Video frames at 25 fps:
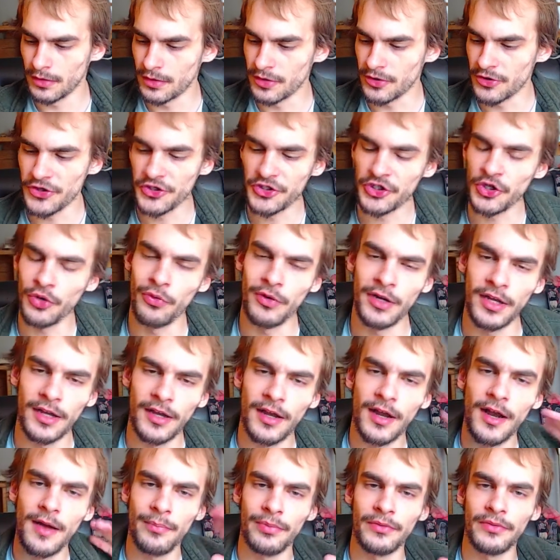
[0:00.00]
so in a
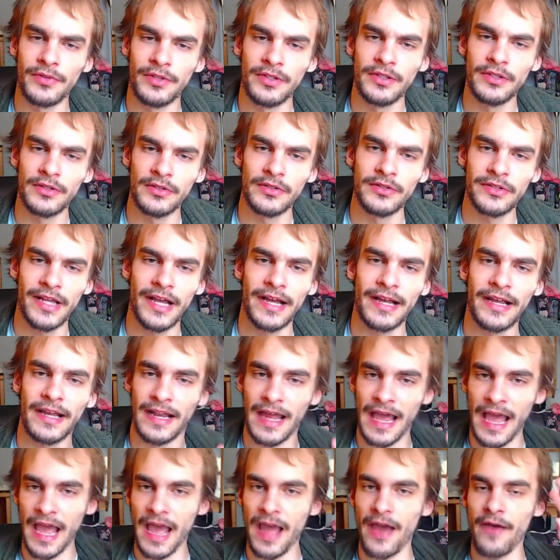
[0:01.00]
couple years I can
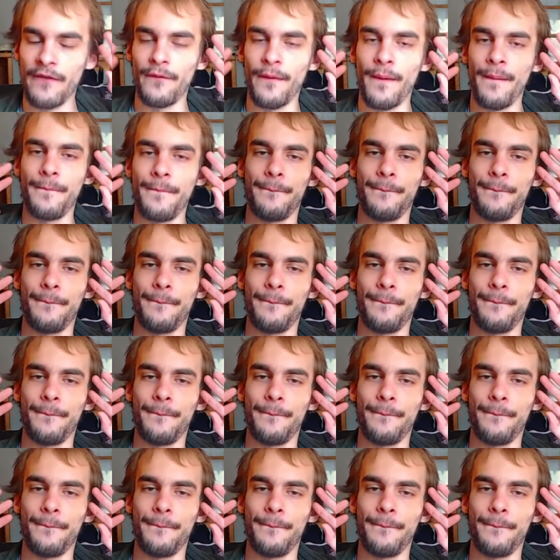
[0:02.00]
have a